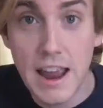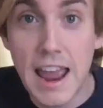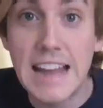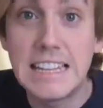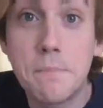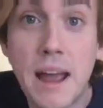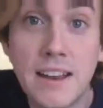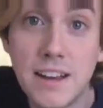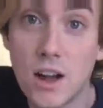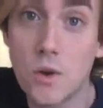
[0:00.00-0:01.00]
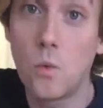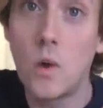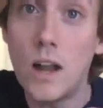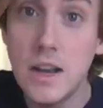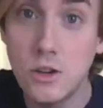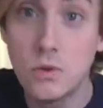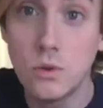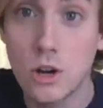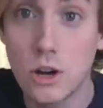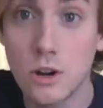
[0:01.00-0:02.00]
And depending on what you
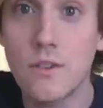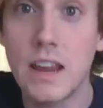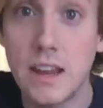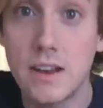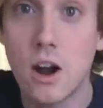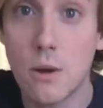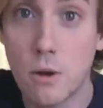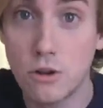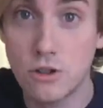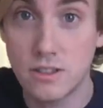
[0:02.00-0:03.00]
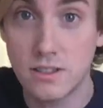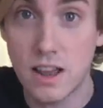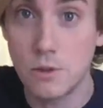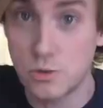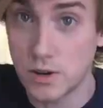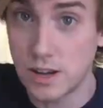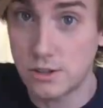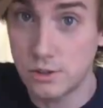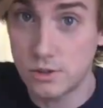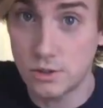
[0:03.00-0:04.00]
learn in our potions lab, which we'll get
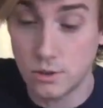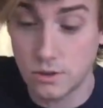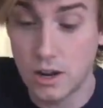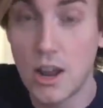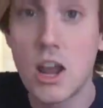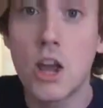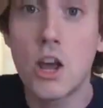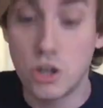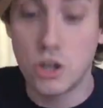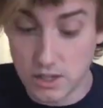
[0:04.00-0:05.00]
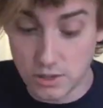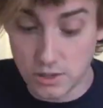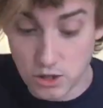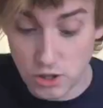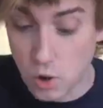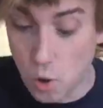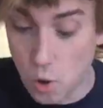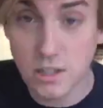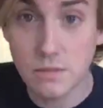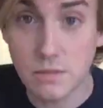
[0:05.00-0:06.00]
to soon, you need to put the
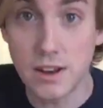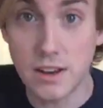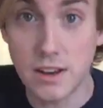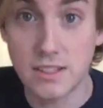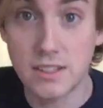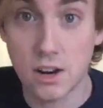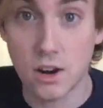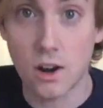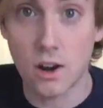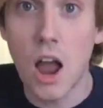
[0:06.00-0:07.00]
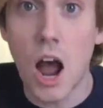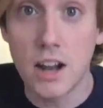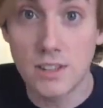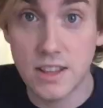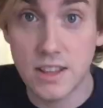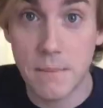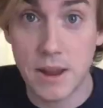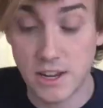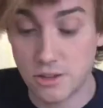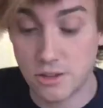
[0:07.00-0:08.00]
corresponding sticker onto that
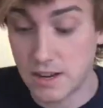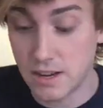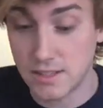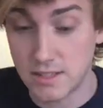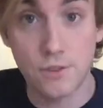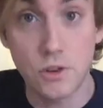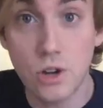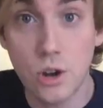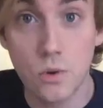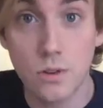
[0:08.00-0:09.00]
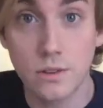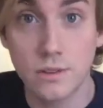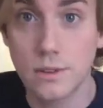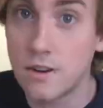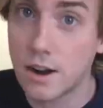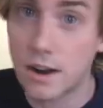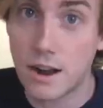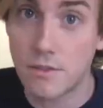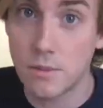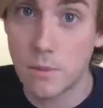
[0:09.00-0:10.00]
page, because if you don't, you're not going to
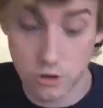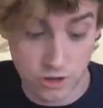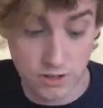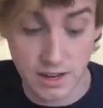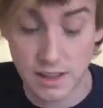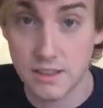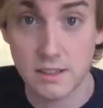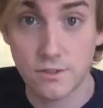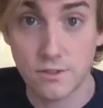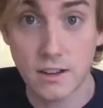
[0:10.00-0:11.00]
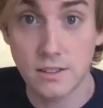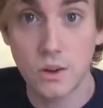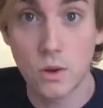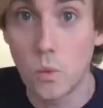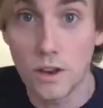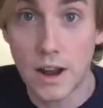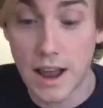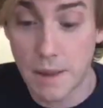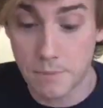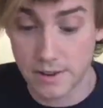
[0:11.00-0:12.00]
have the potions, and this effect will not
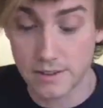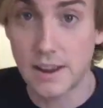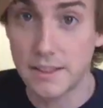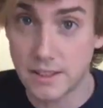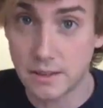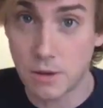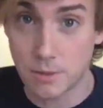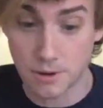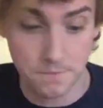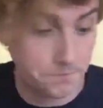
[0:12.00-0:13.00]
happen, and that's a bummer.